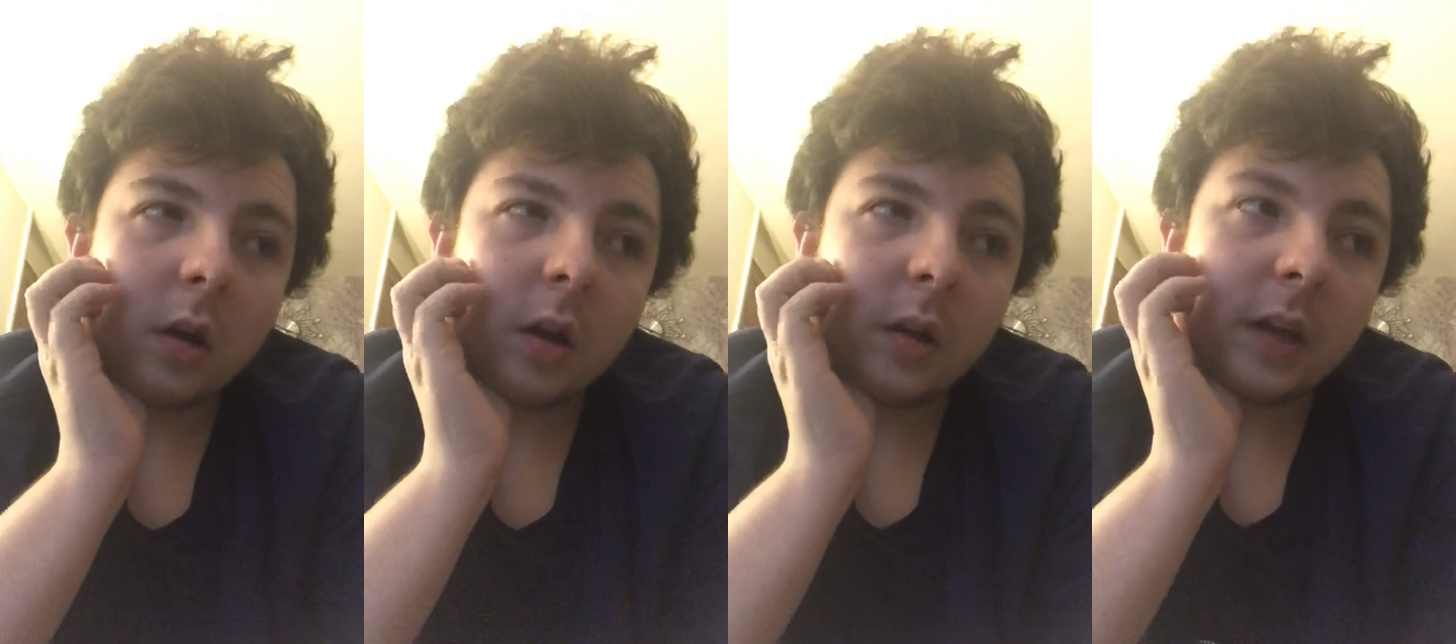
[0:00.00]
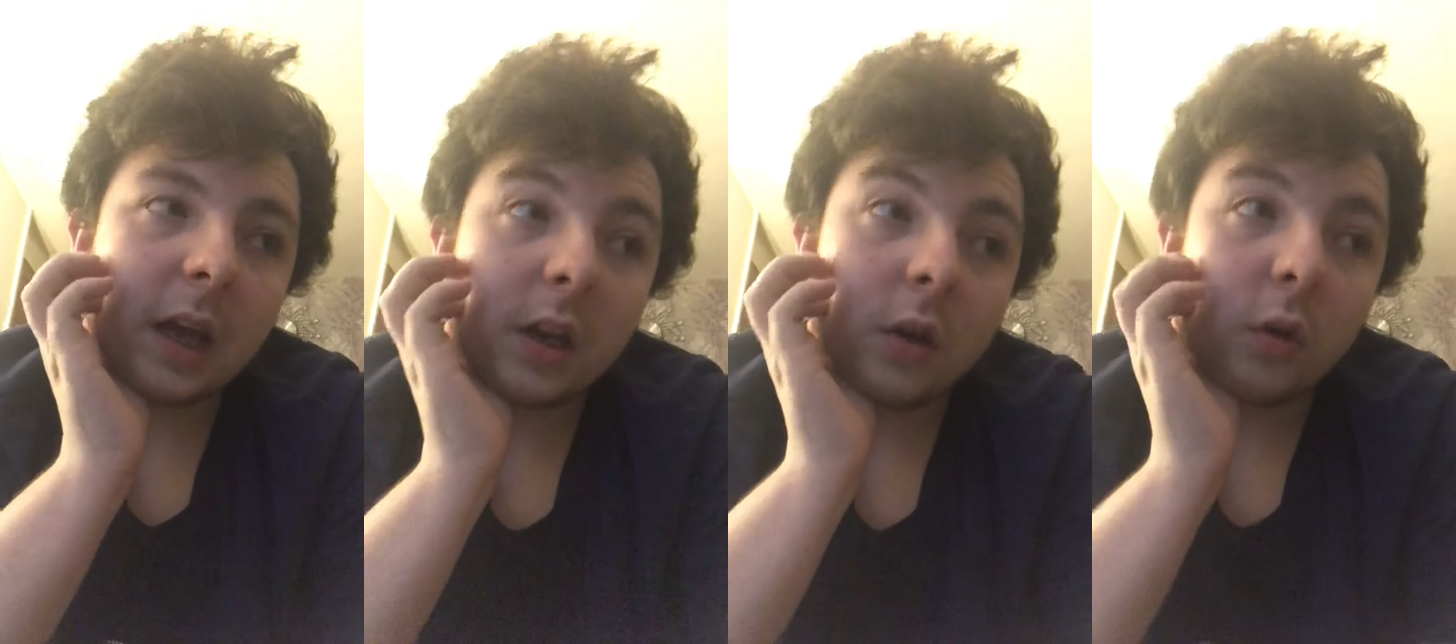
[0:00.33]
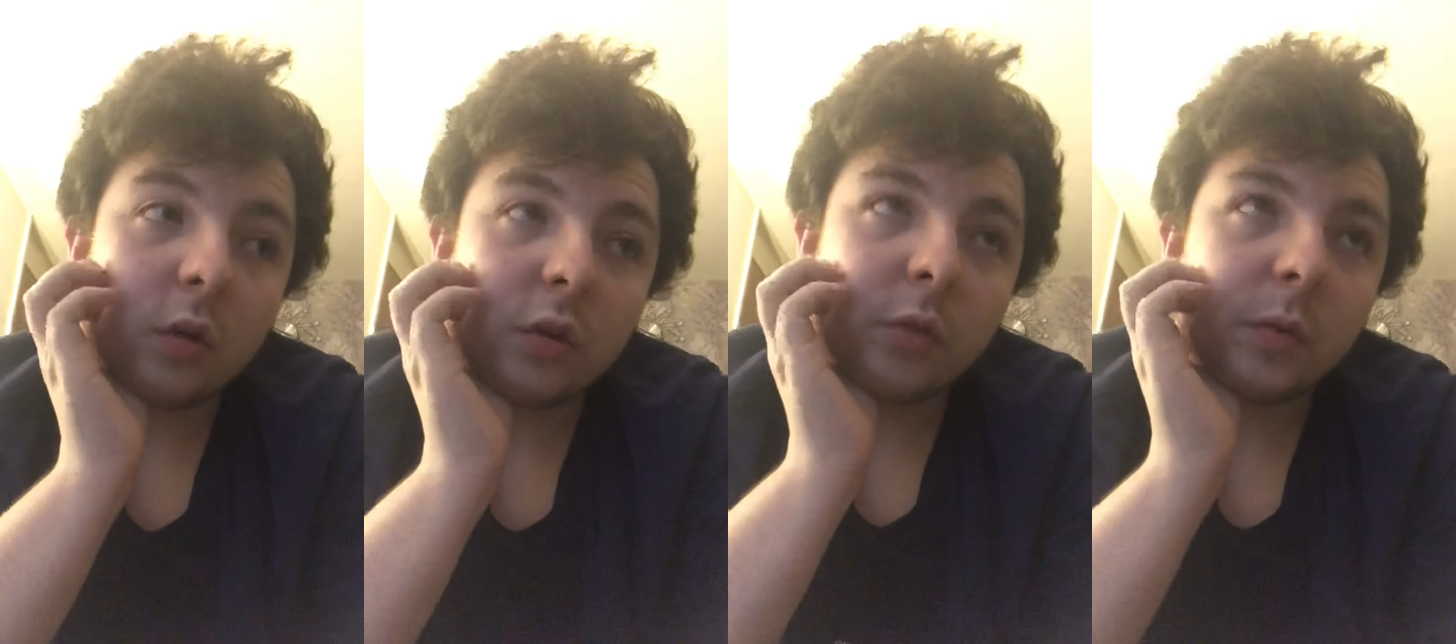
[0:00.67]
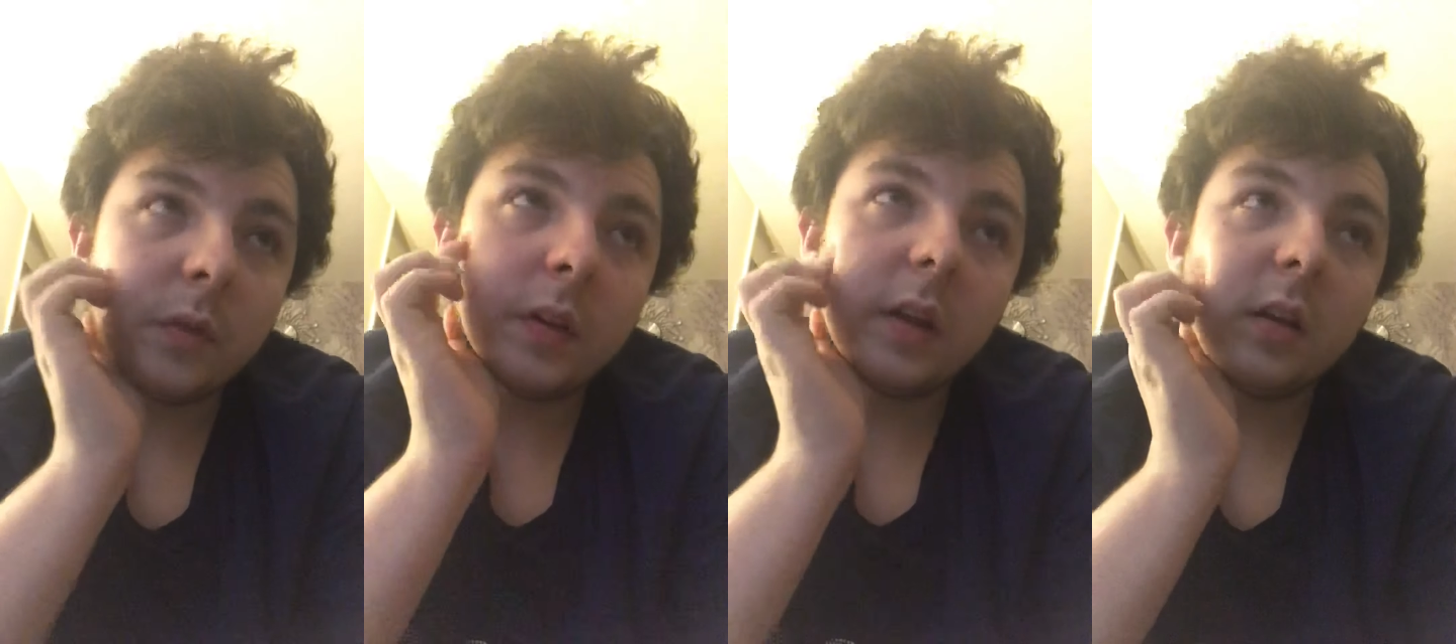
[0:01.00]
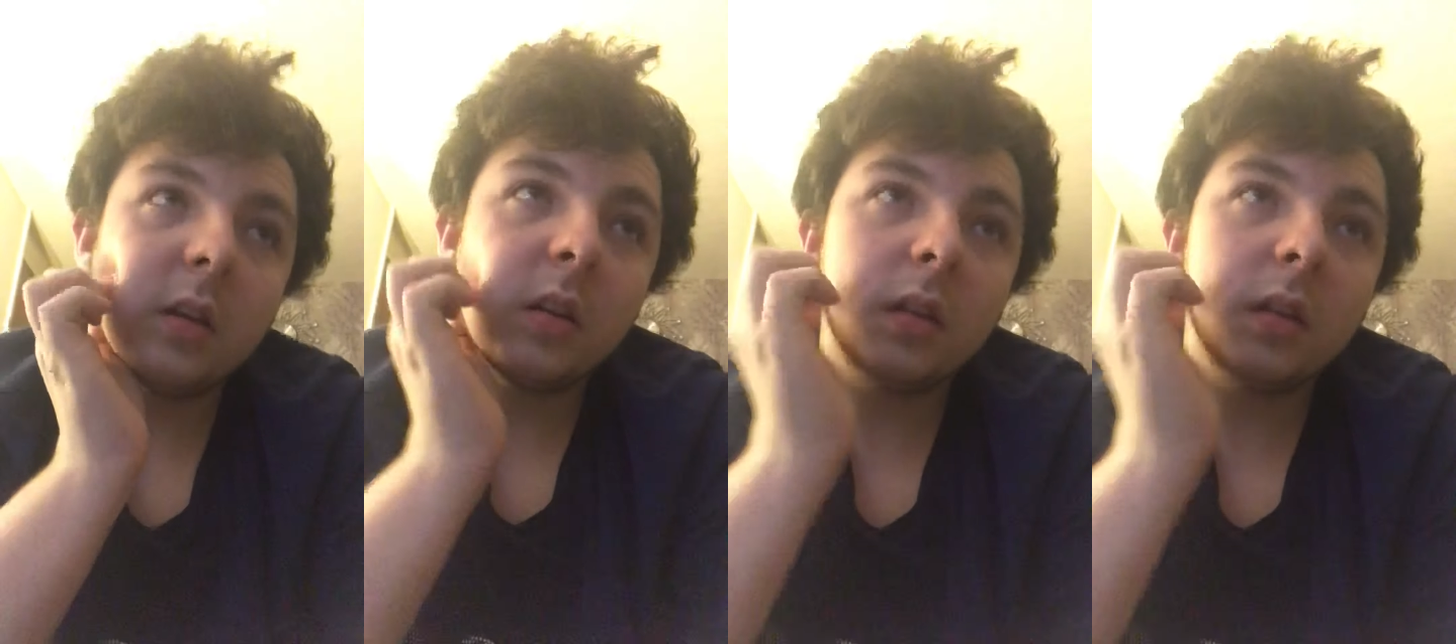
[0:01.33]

are diagnosed with it.